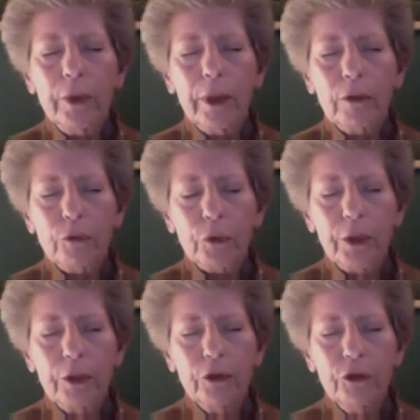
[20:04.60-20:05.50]
ask for
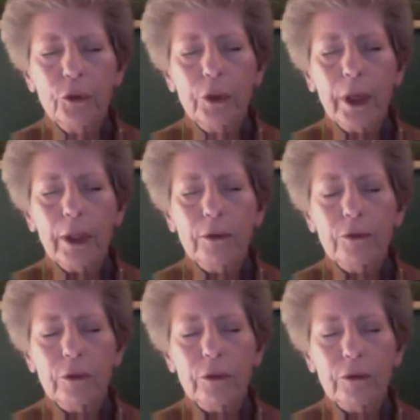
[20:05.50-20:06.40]
continued
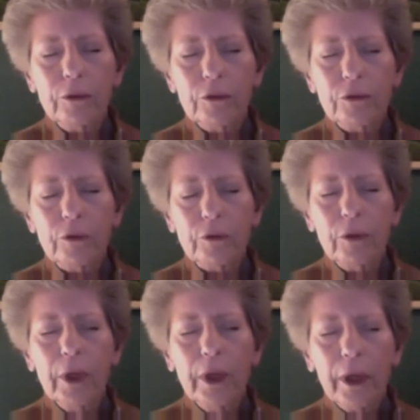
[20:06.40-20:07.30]
guidance and
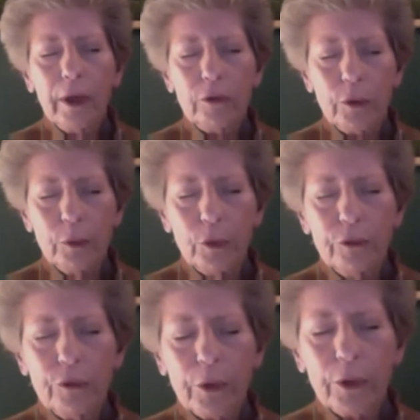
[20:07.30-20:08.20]
assistance as we
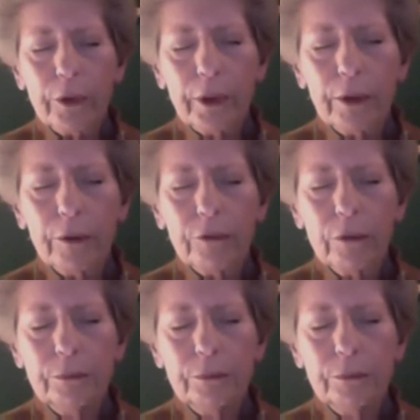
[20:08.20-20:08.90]
move through our days.